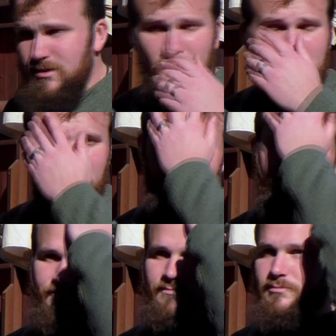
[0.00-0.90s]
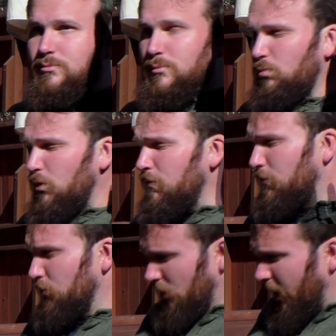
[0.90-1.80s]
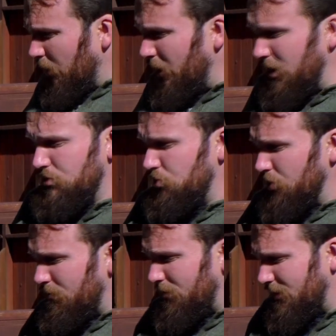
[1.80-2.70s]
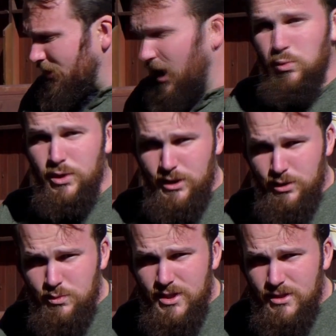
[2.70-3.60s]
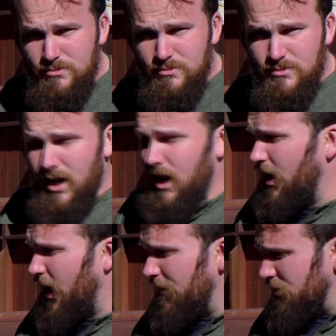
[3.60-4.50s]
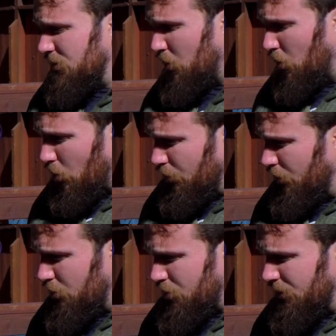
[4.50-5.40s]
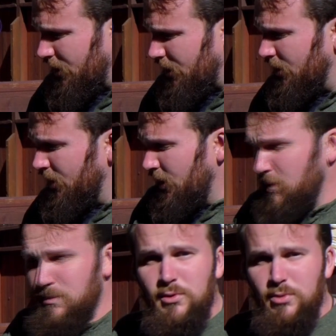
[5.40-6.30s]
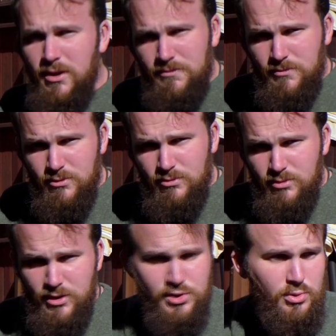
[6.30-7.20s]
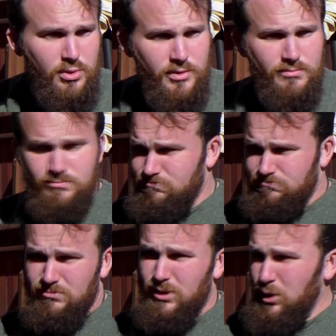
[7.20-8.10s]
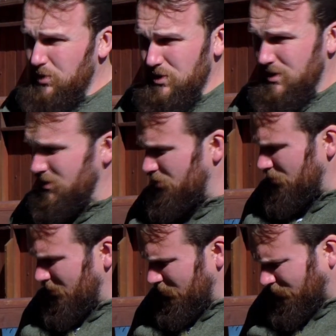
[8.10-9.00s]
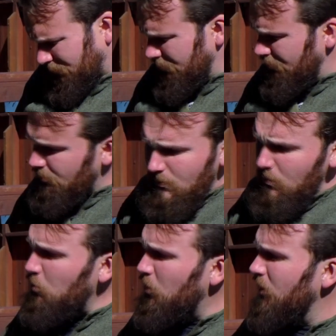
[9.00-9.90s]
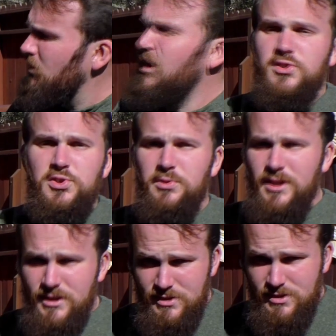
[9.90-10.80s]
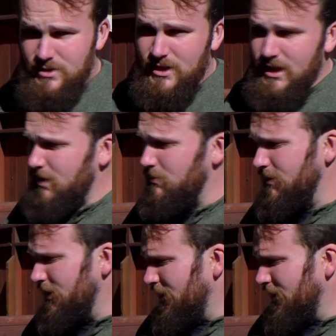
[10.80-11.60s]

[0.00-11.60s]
I mean, for a lightweight trip, I wouldn't use it. I had this whole notion that it'd be great for a short, low-distance trip where luxury is the key. But